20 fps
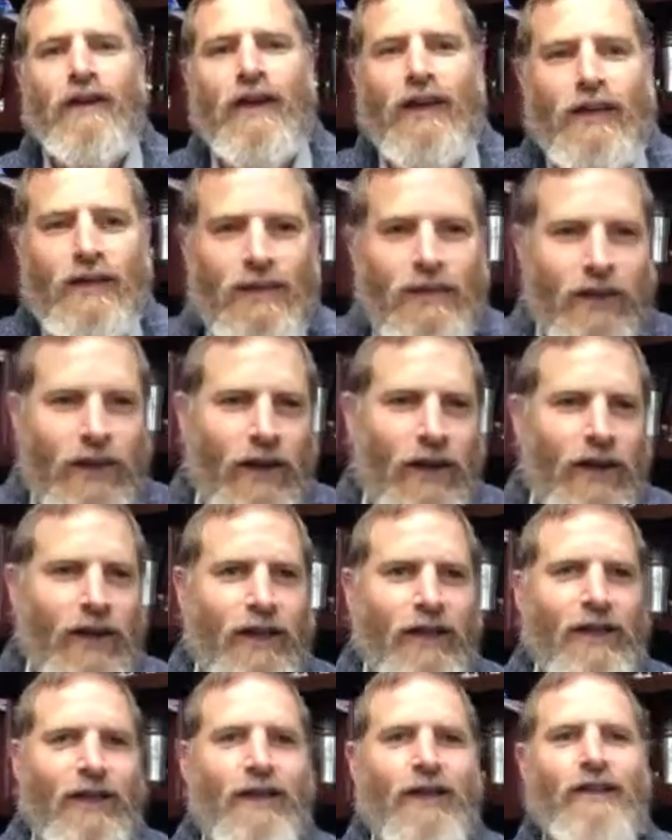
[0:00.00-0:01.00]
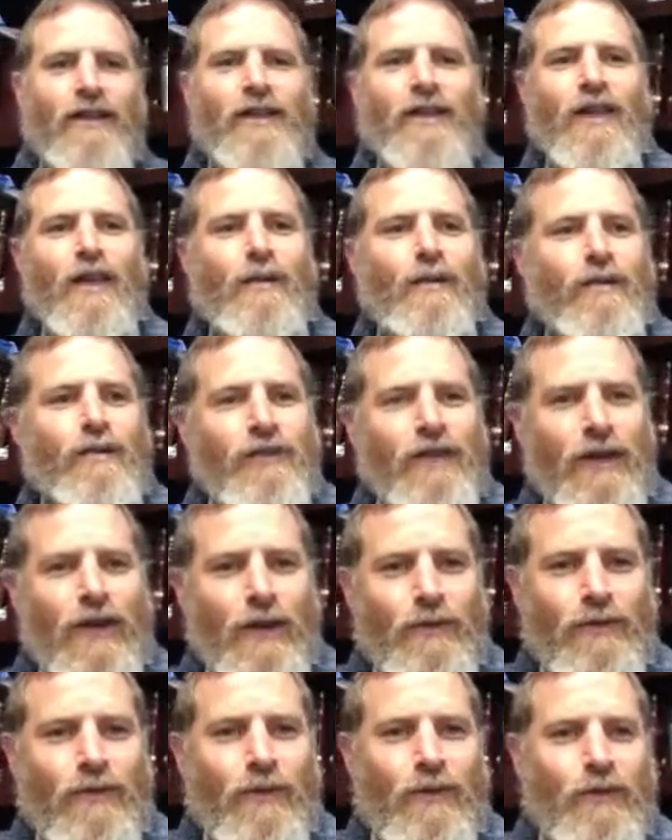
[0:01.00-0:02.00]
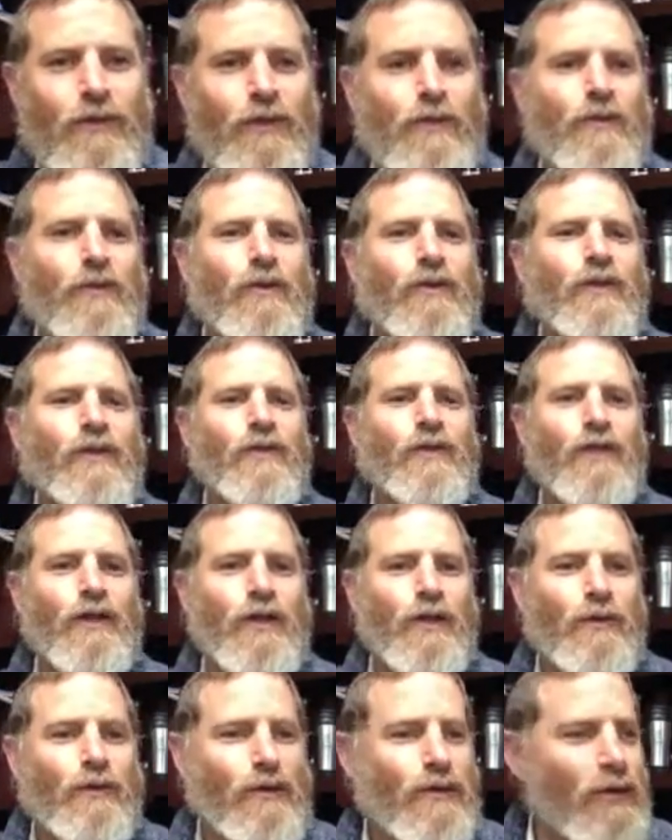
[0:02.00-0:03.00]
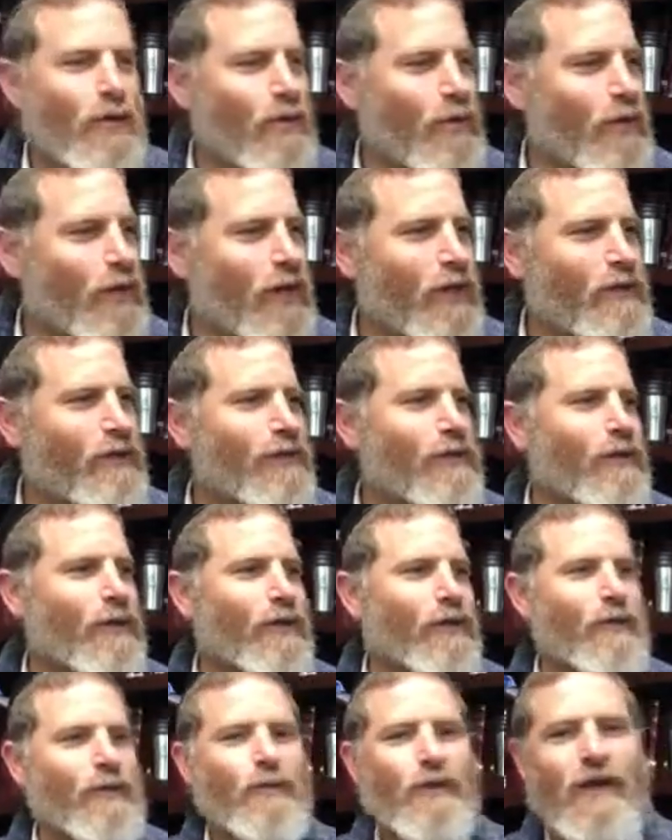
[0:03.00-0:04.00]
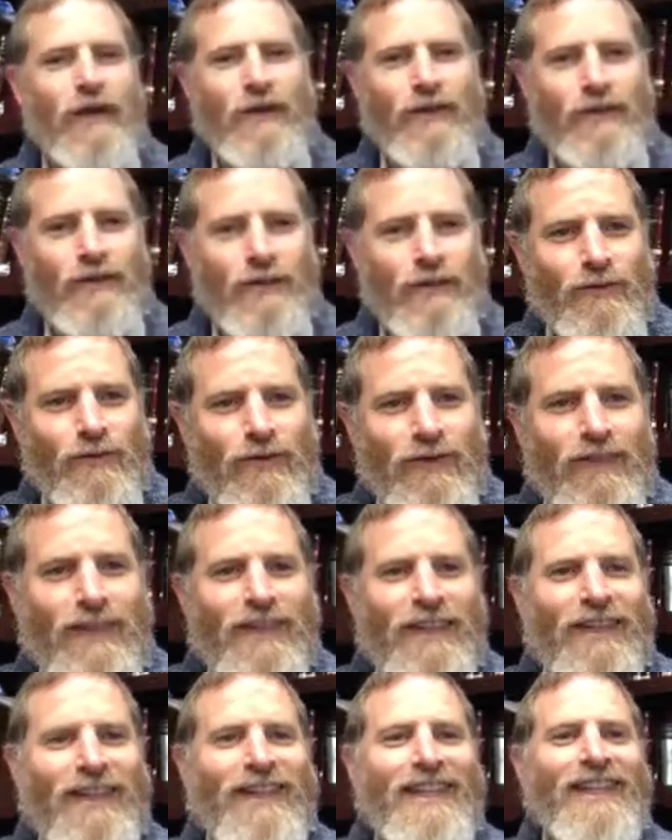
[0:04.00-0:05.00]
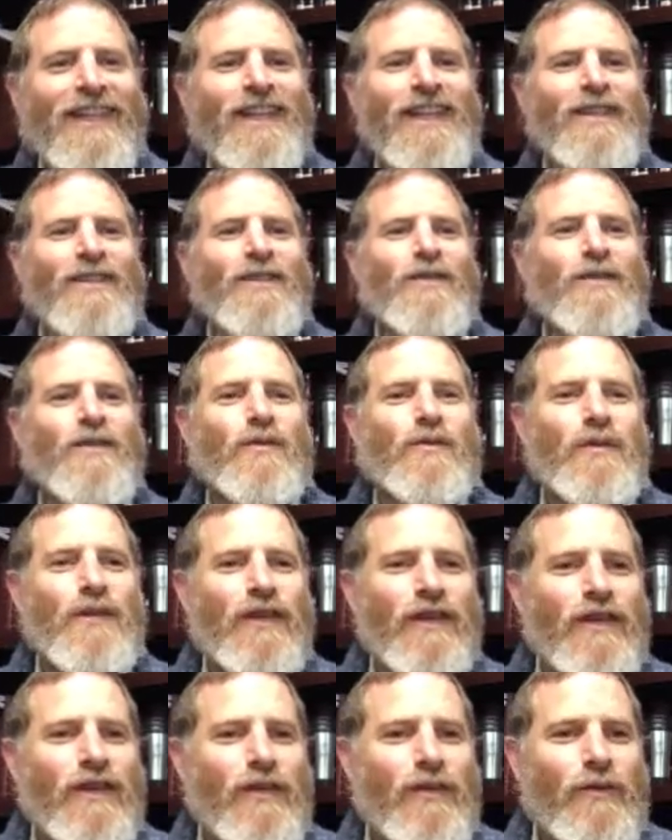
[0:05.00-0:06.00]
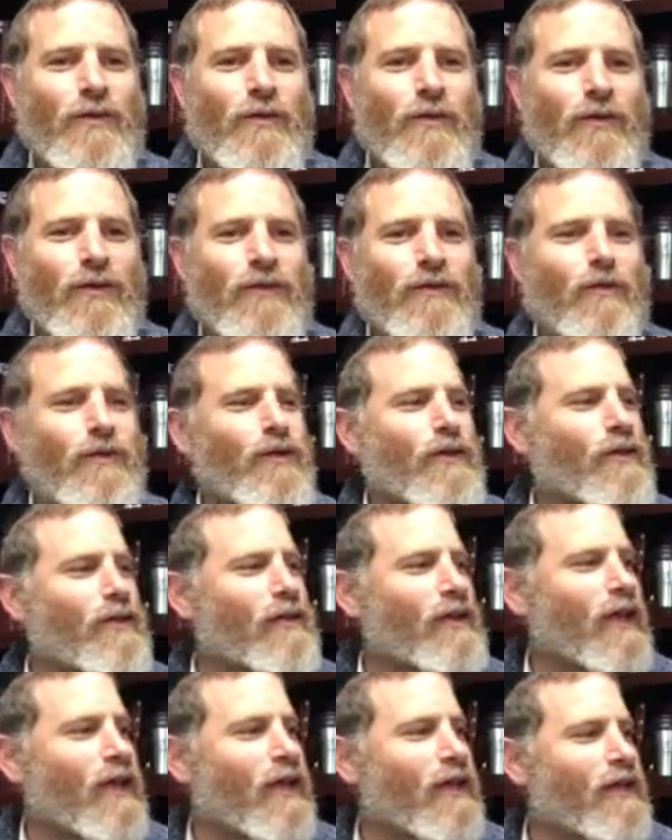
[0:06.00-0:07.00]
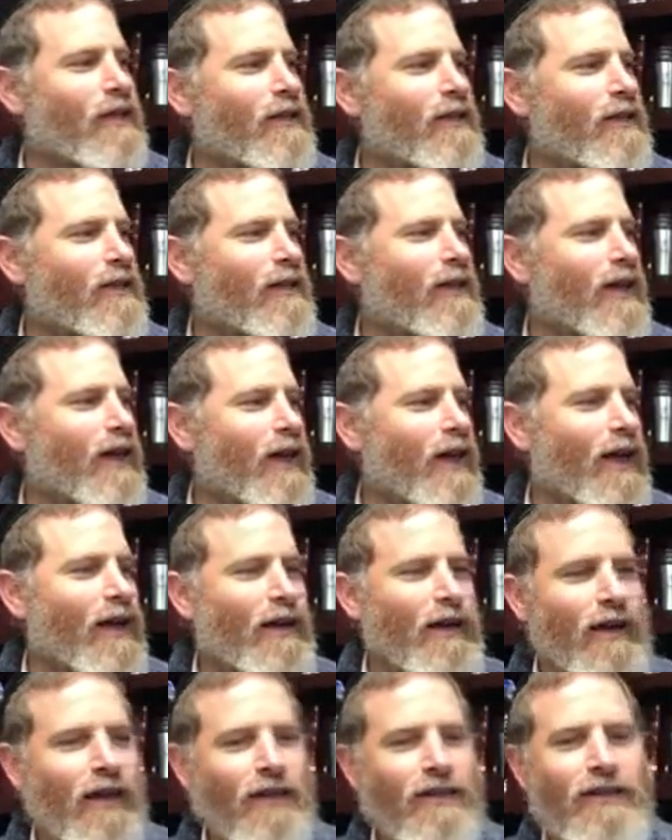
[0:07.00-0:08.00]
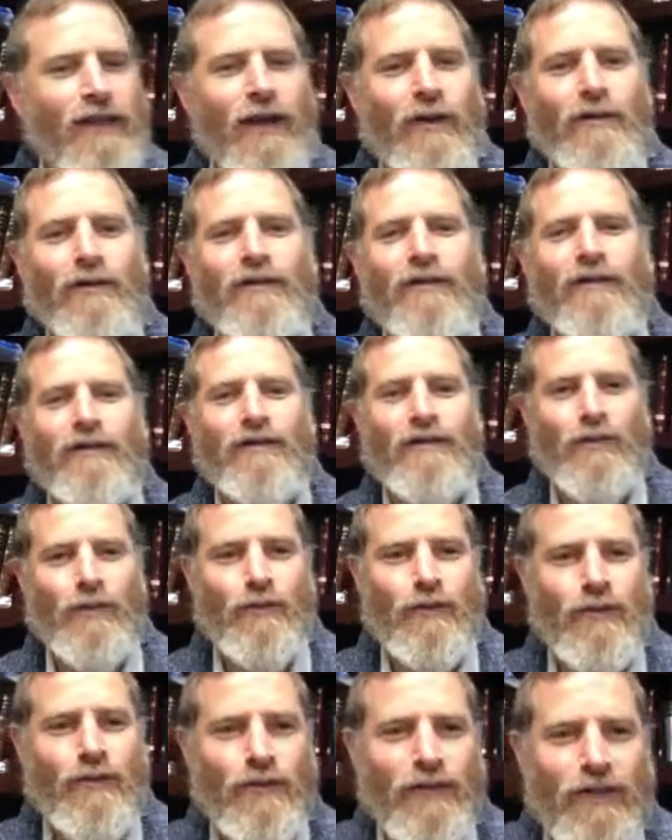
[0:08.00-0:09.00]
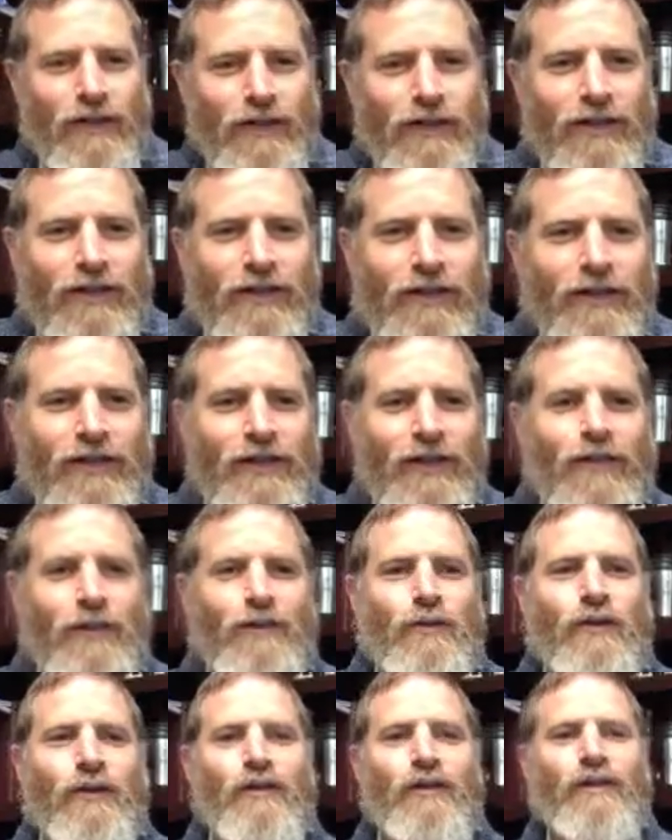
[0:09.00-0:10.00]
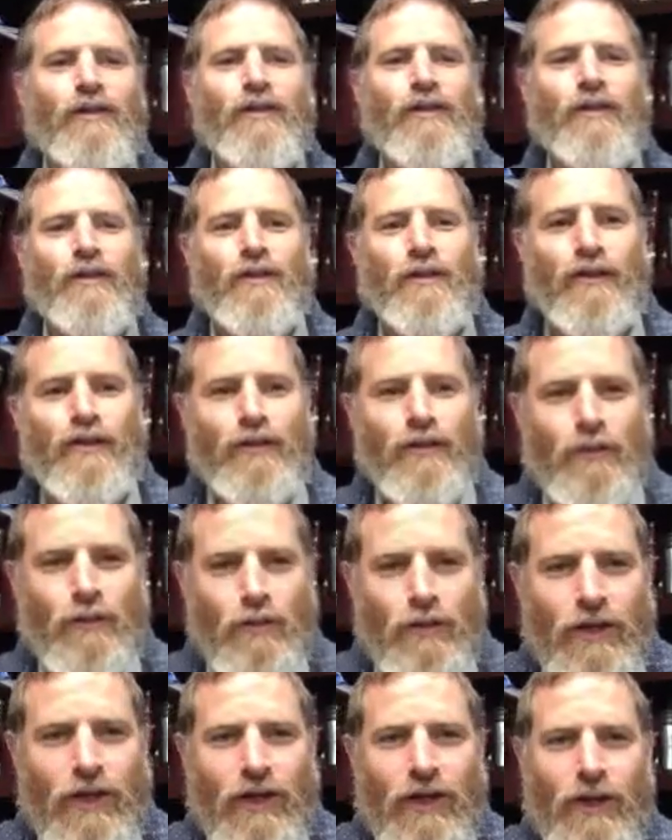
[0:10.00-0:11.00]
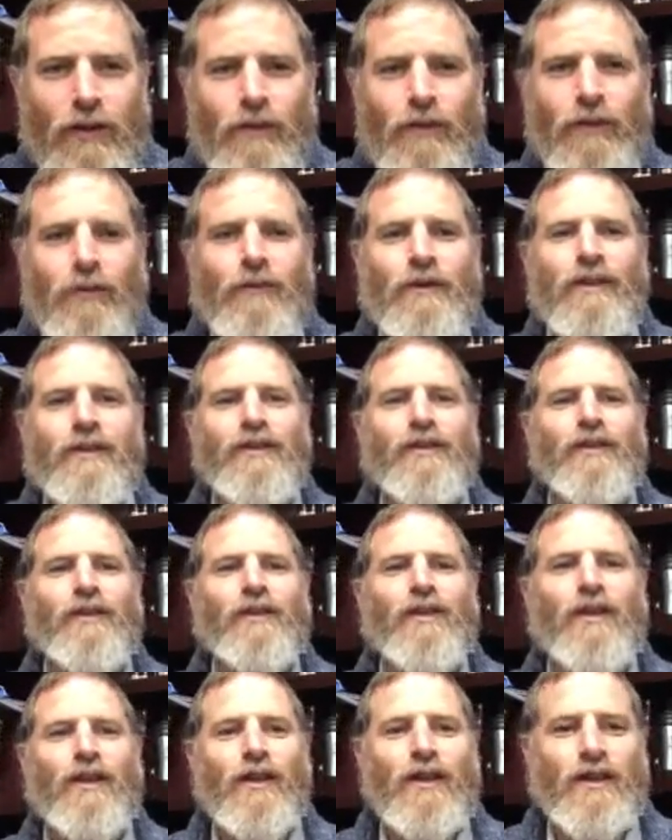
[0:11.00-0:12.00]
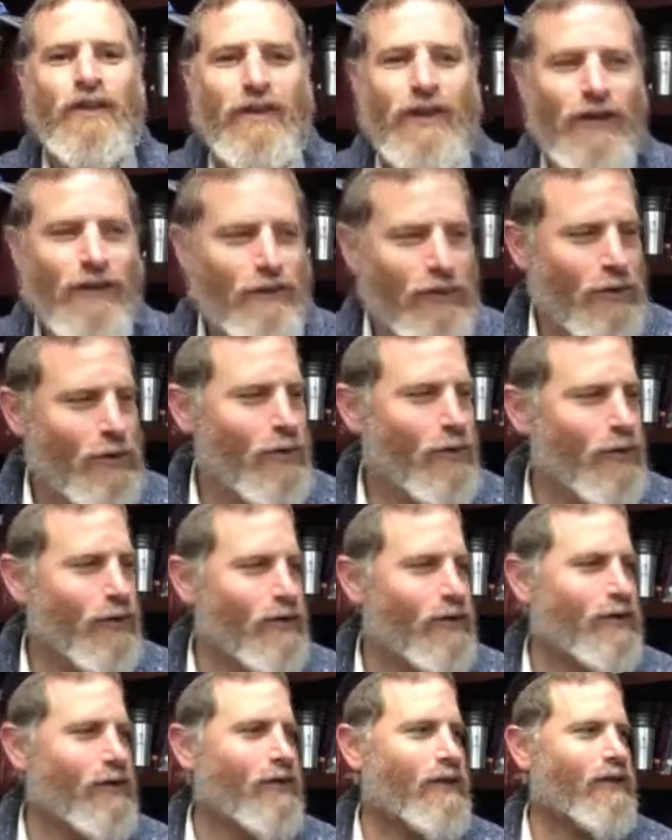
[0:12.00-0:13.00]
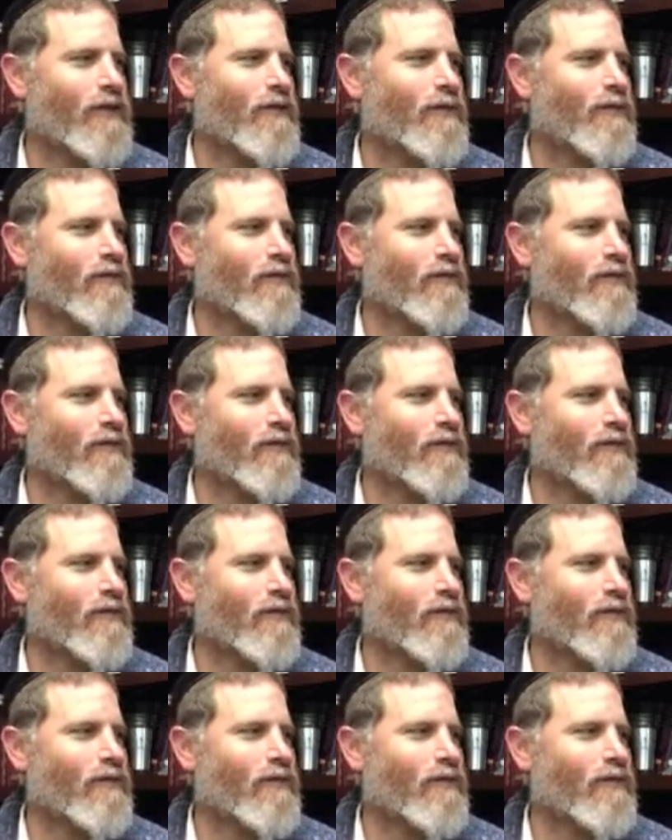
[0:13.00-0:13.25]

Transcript: and not Allah has come and so much more so when it comes to the wife or the spouse that it should be with first 10, I, I would say it's a little bit of a, an exaggeration. You give three compliments to every critique.